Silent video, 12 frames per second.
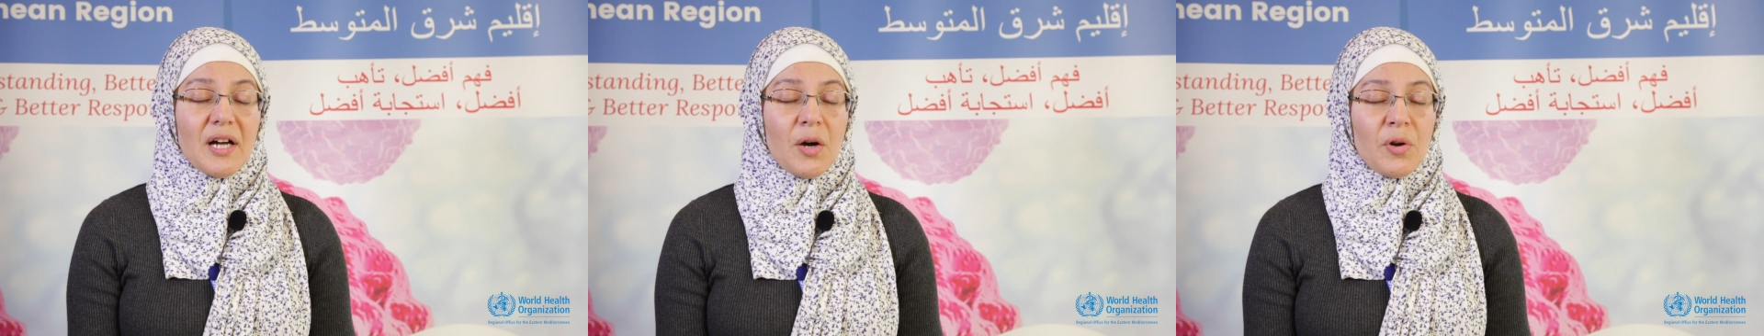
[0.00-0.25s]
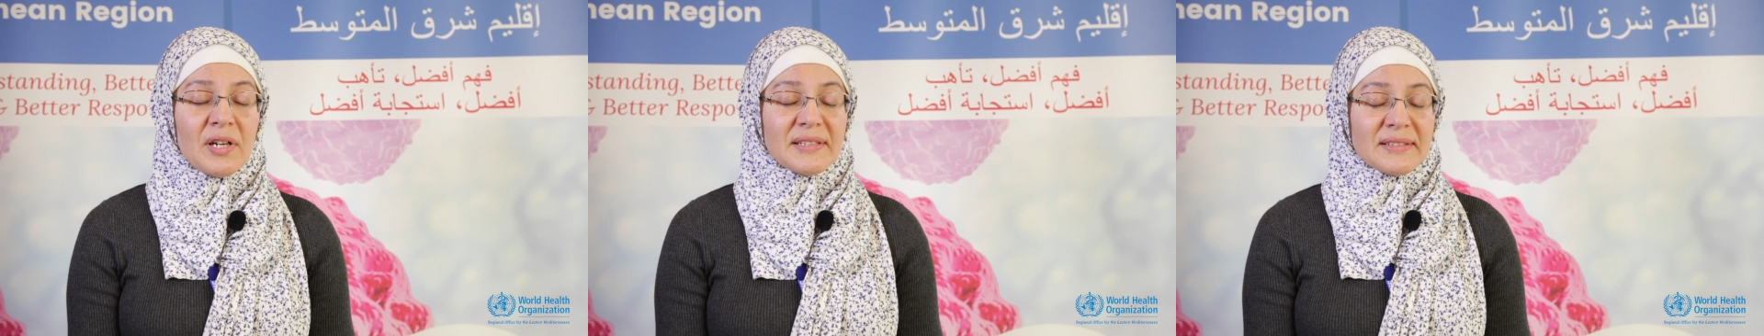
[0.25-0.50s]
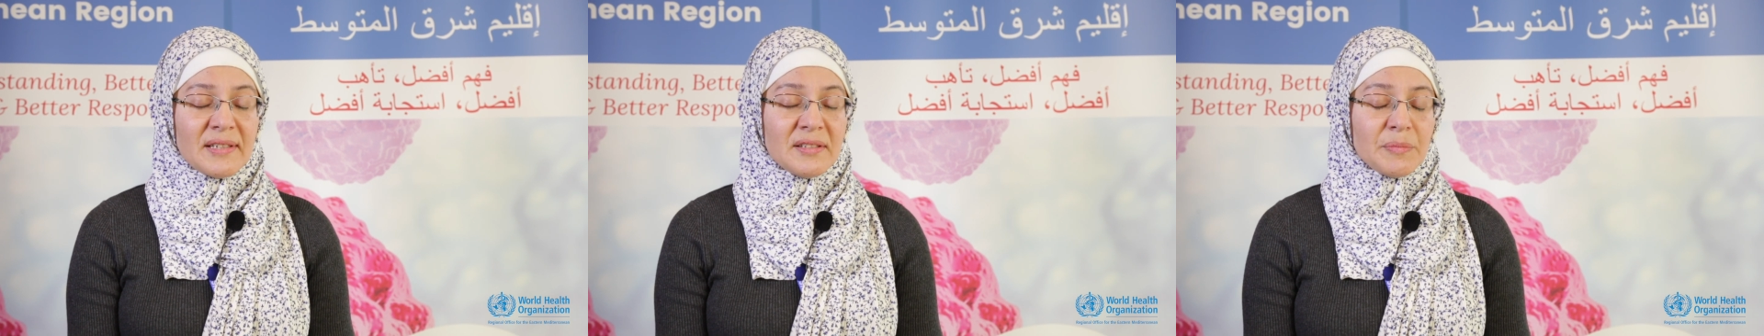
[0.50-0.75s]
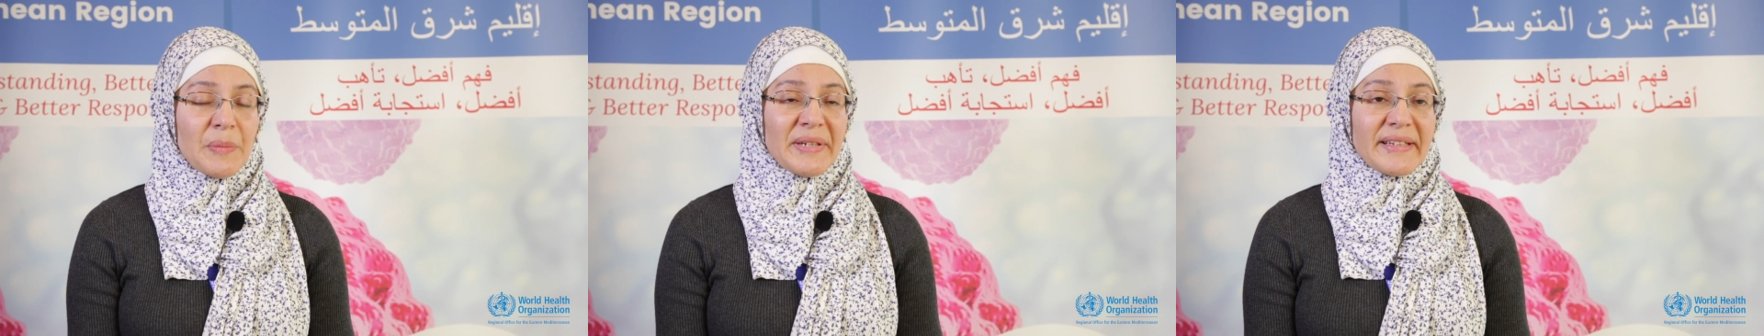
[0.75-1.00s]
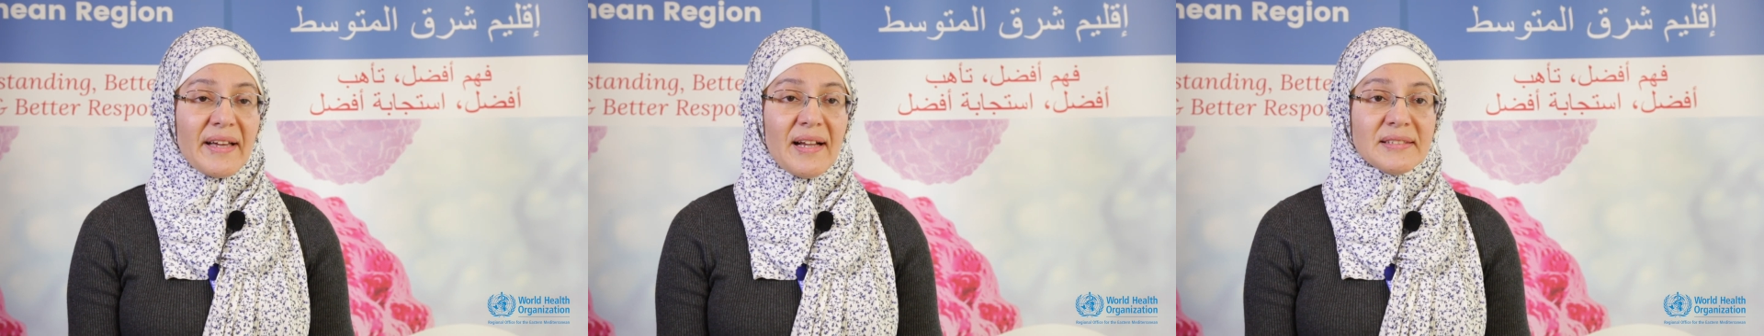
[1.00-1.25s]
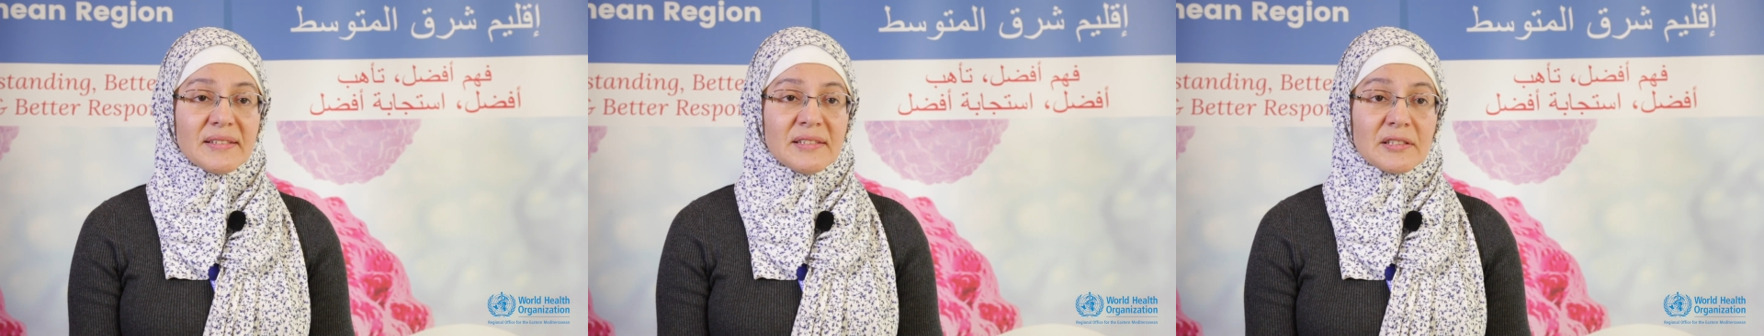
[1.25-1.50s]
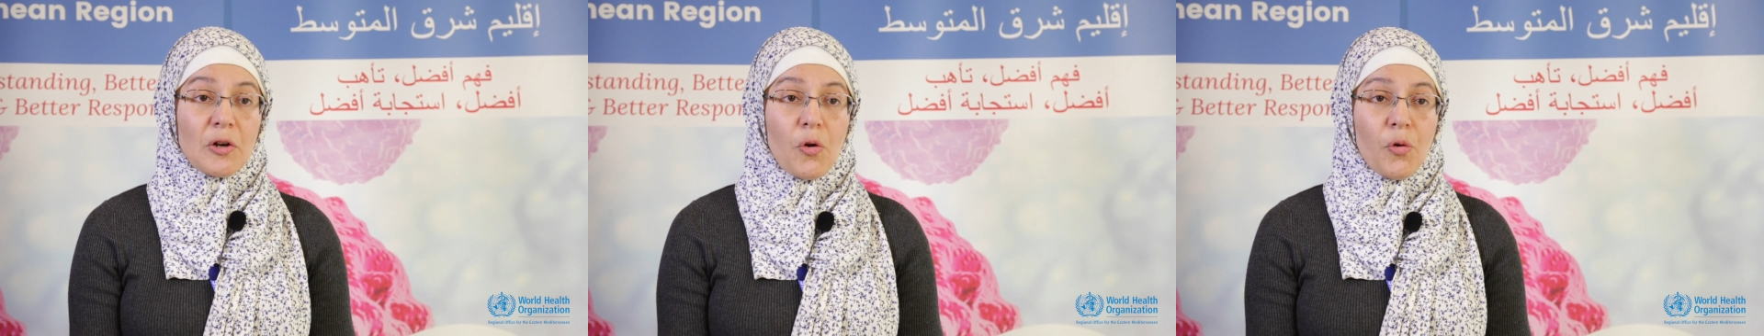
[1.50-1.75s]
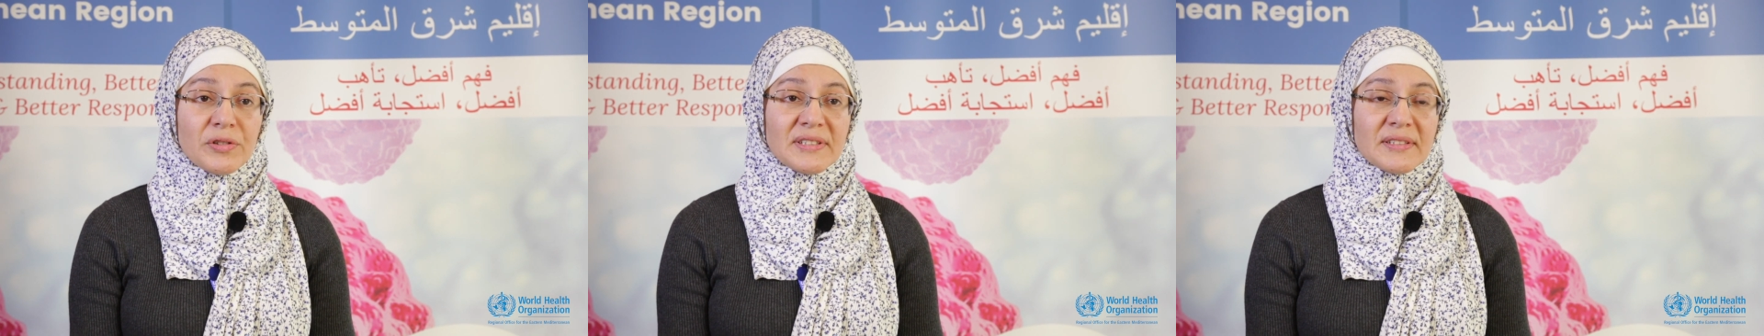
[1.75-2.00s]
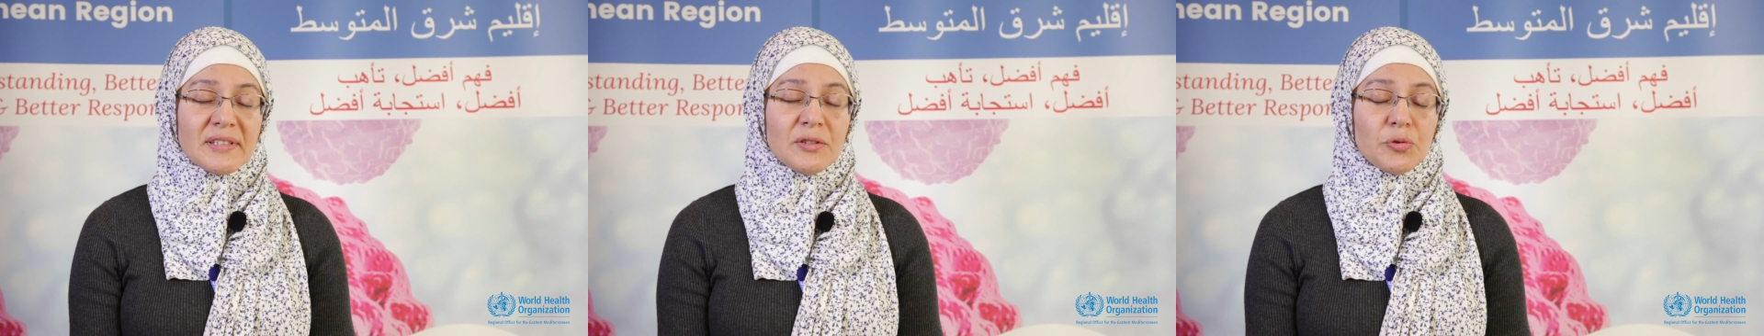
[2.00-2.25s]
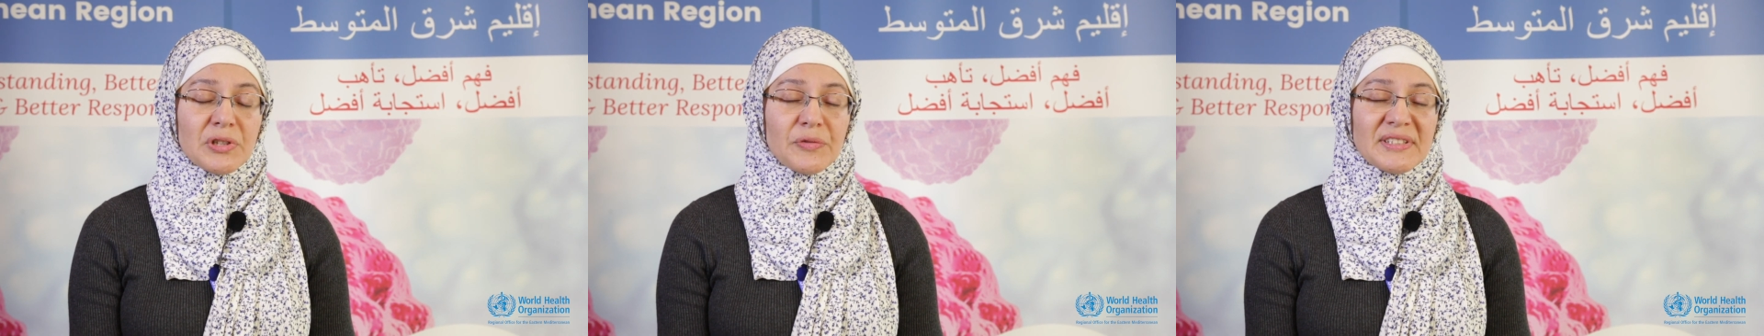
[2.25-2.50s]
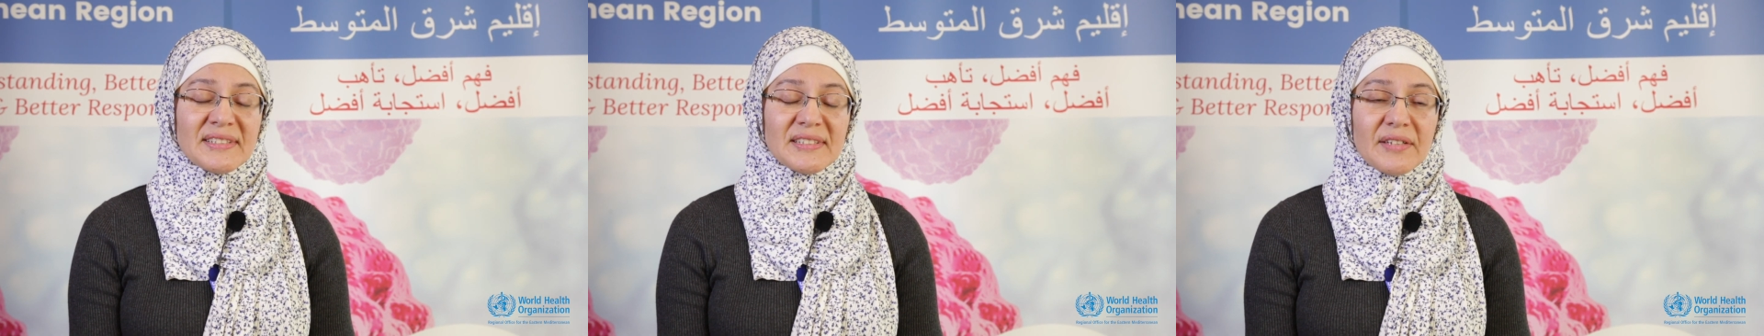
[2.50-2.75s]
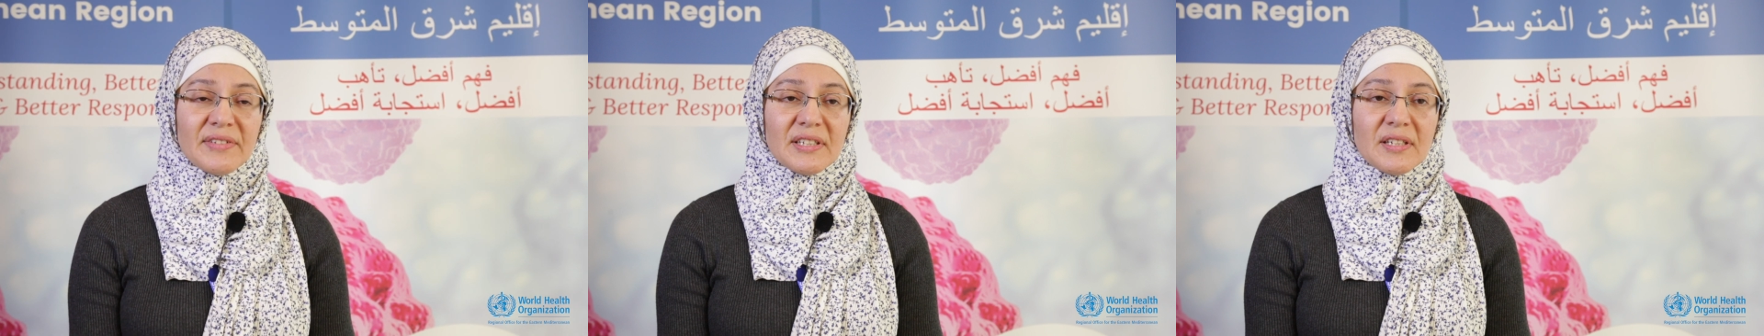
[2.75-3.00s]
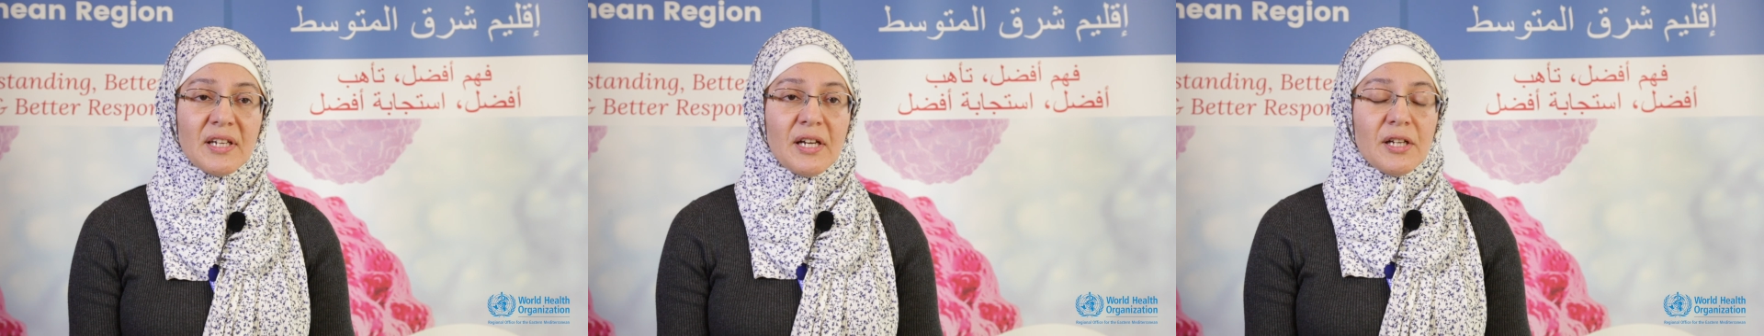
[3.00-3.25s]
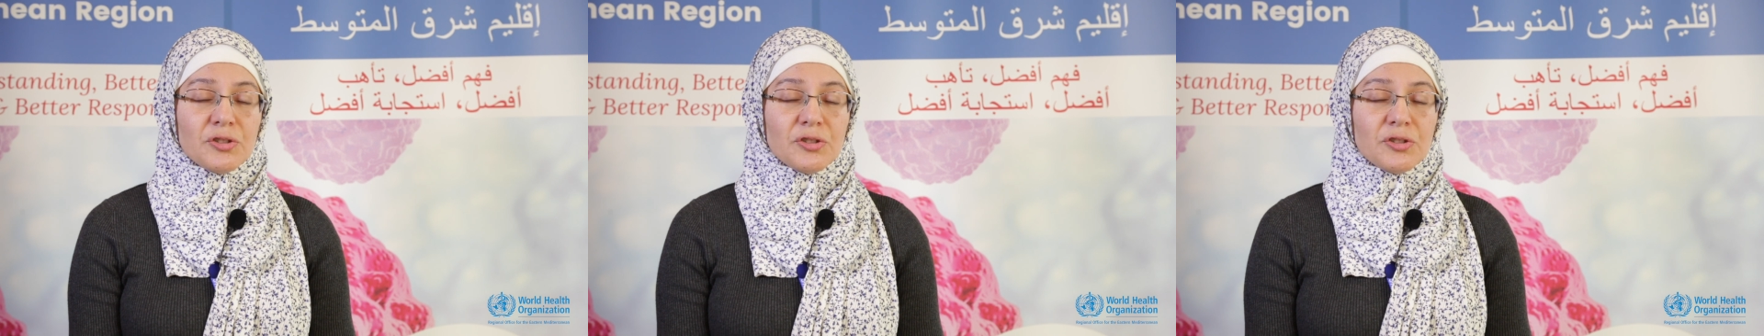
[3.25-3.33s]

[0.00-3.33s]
Our Center Public Health is closed since 2007,